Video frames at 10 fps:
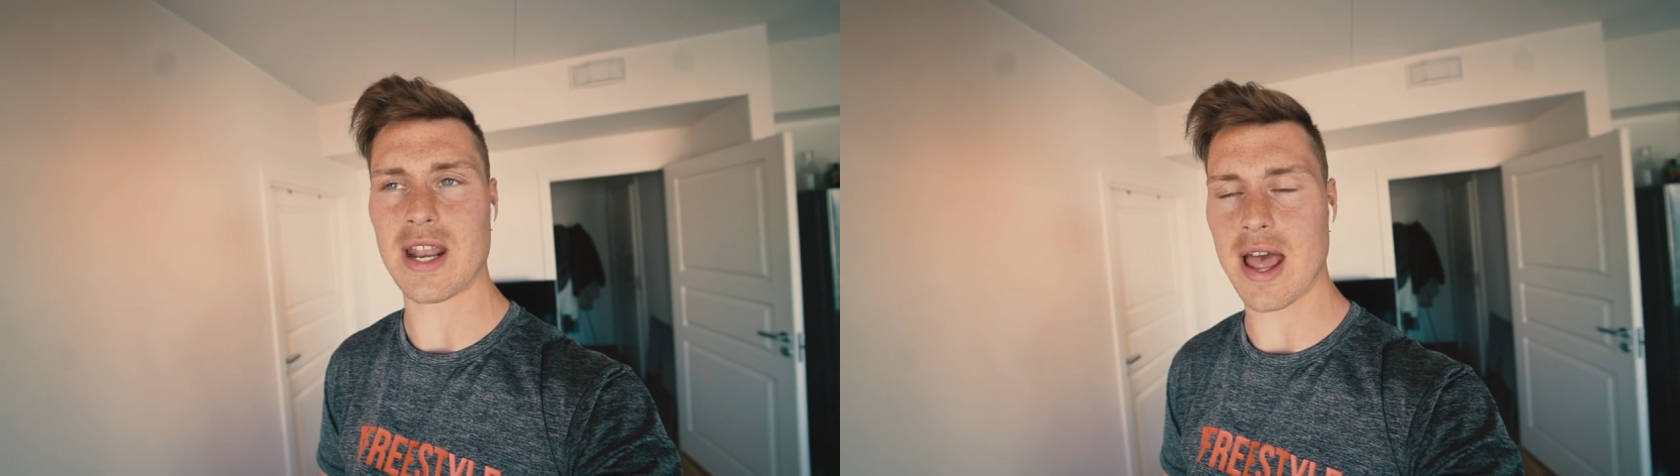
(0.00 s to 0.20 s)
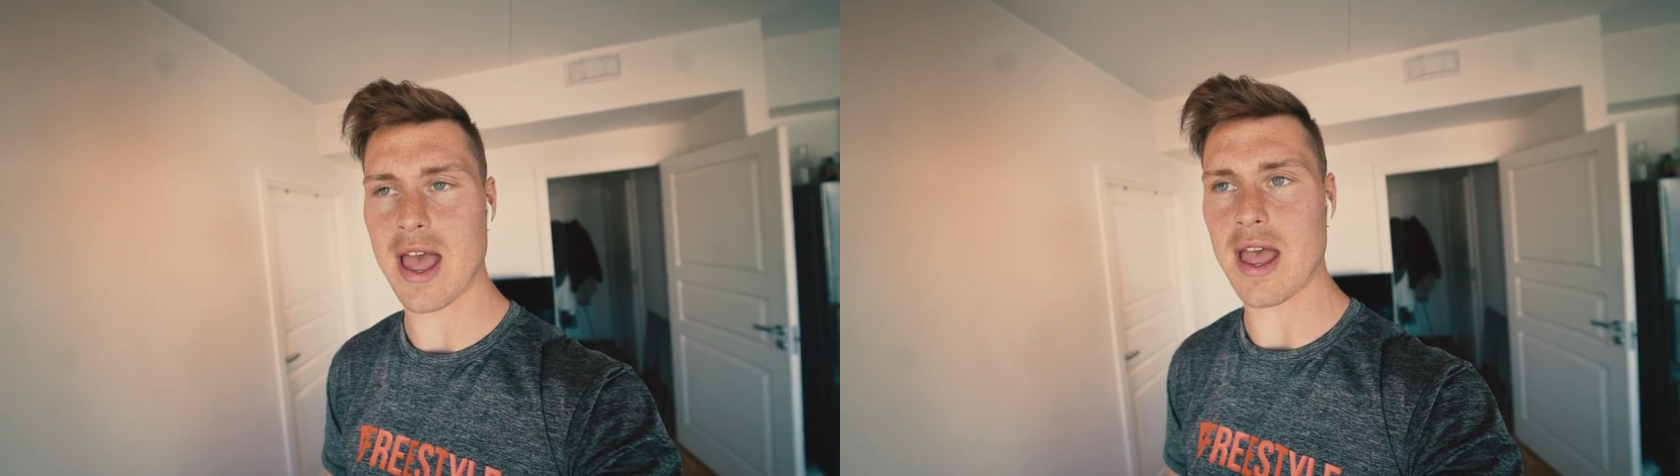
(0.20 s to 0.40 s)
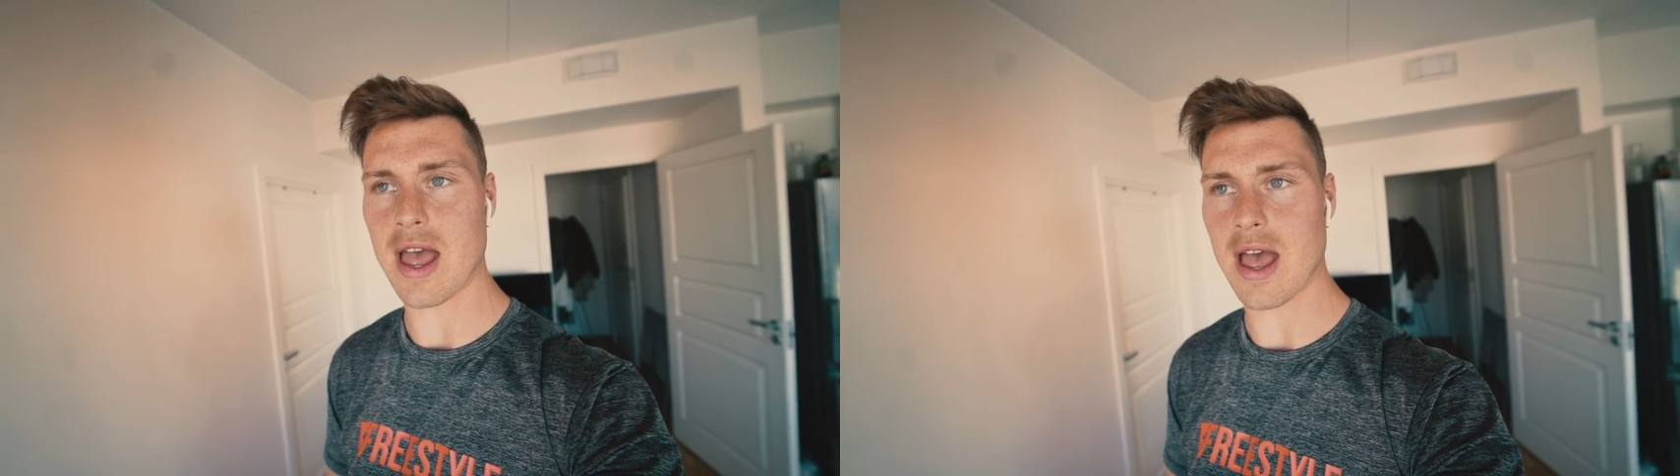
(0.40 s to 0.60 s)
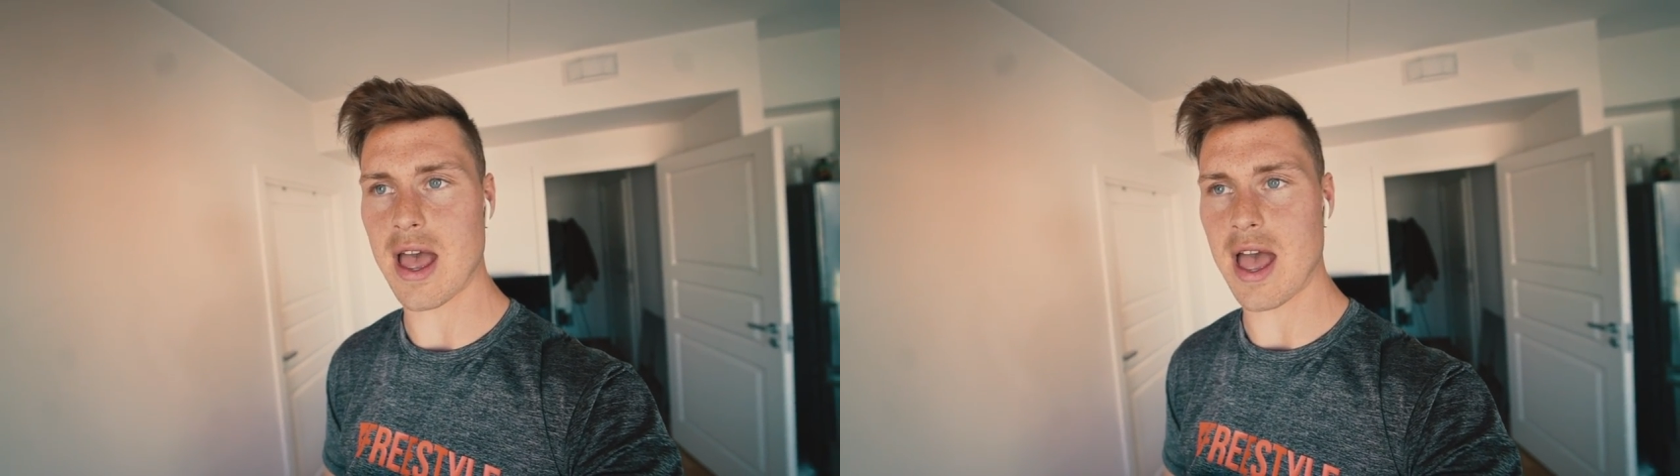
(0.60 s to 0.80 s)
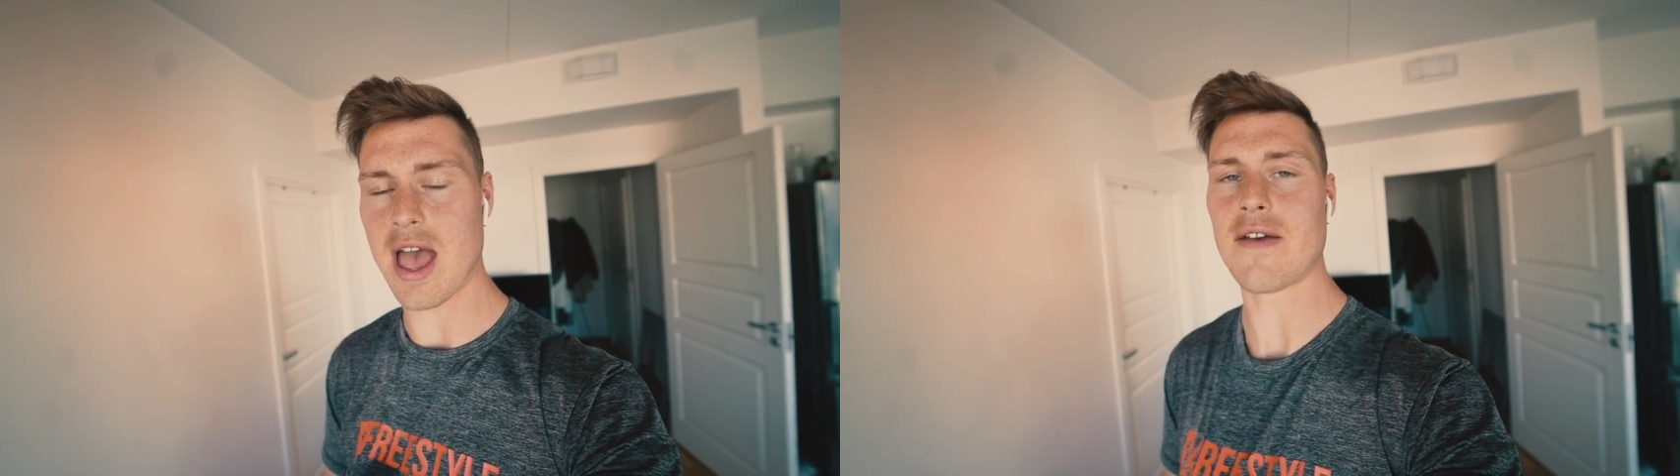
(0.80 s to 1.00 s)
I
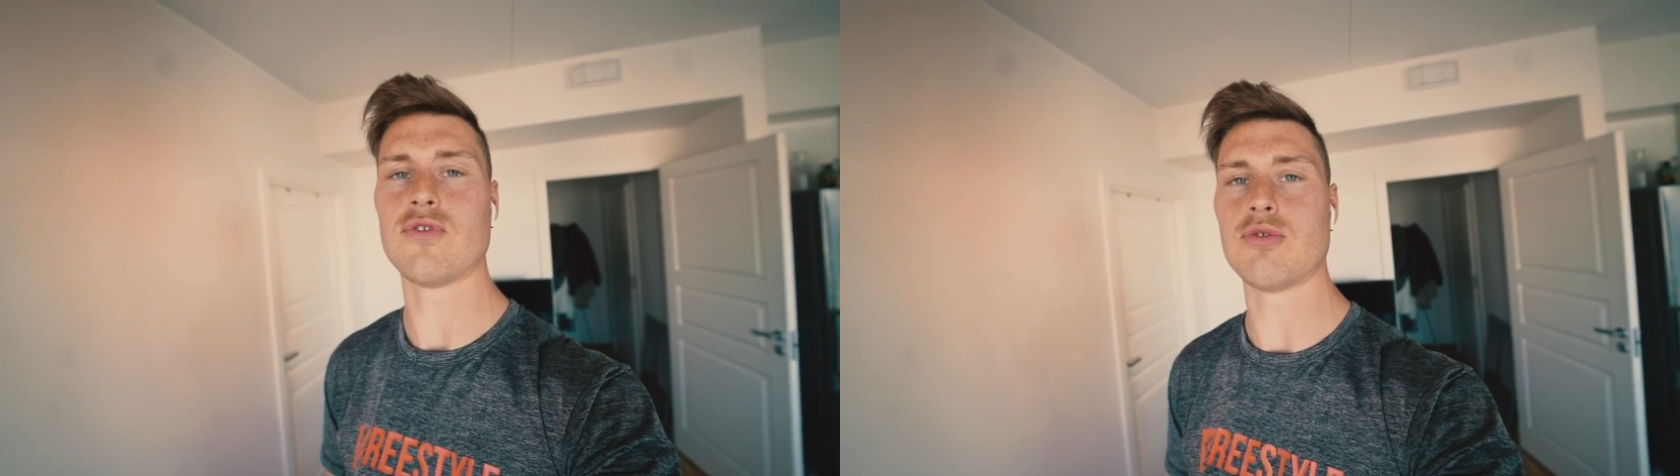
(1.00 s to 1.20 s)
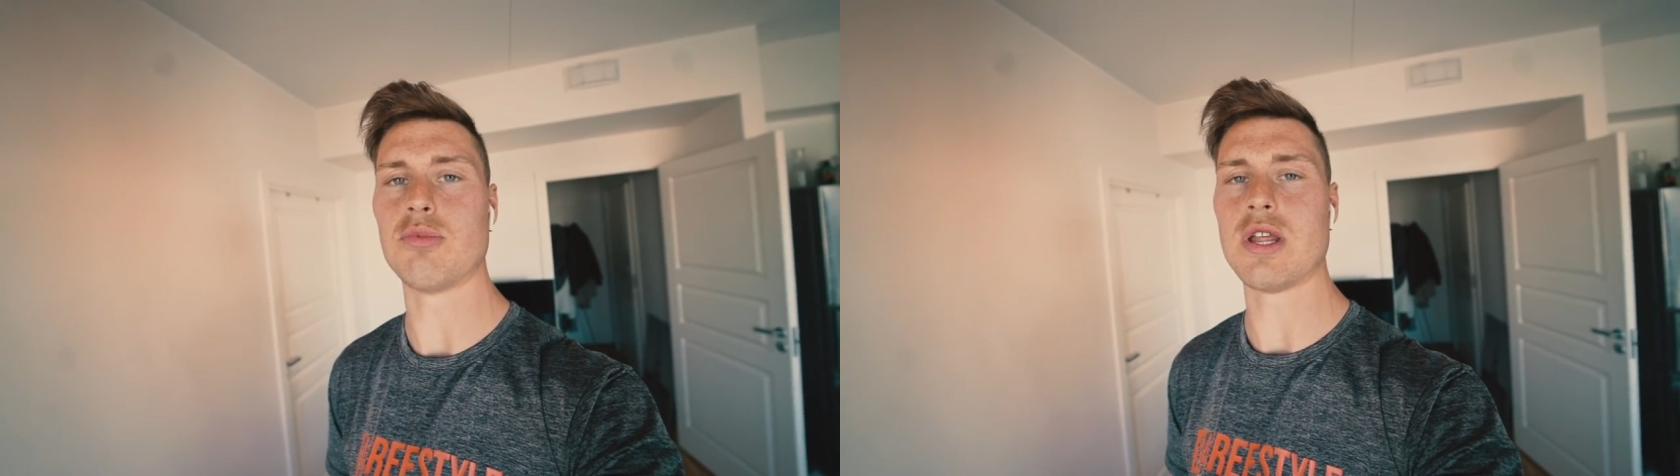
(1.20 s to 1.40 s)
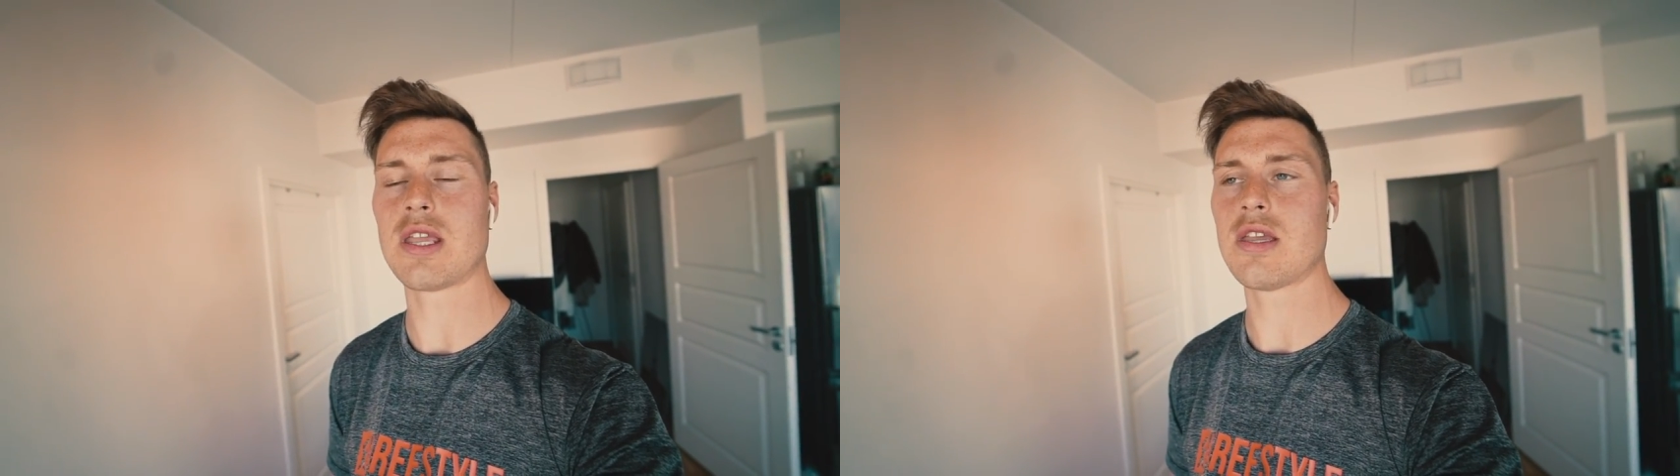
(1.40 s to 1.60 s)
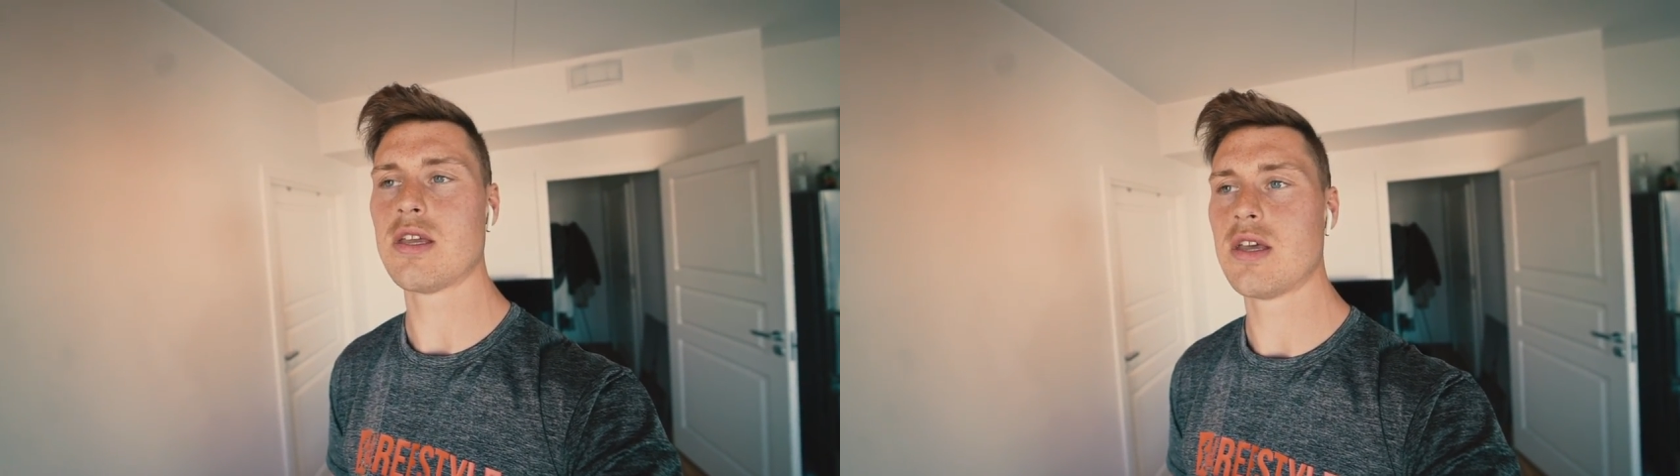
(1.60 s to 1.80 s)
have to bring,